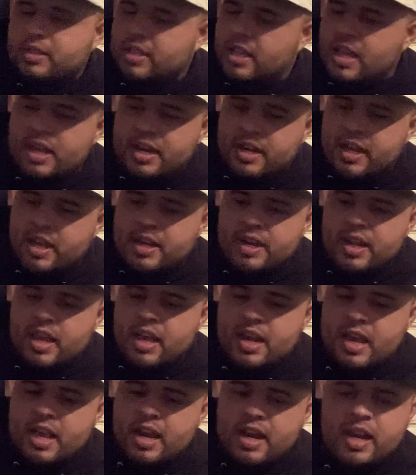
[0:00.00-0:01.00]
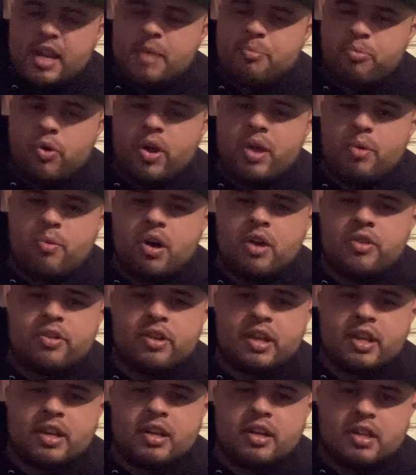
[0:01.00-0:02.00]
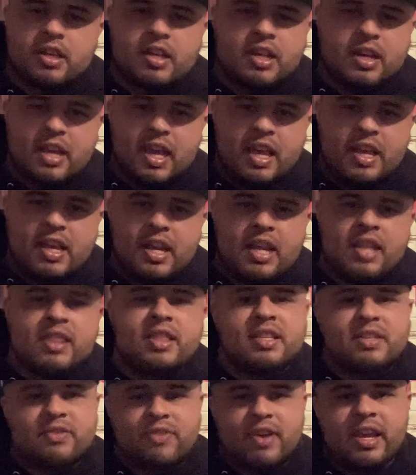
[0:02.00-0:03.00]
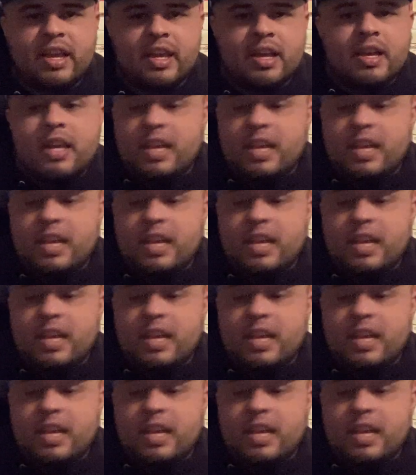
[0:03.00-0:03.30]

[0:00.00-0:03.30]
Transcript: and at any point Wilder can end this fight.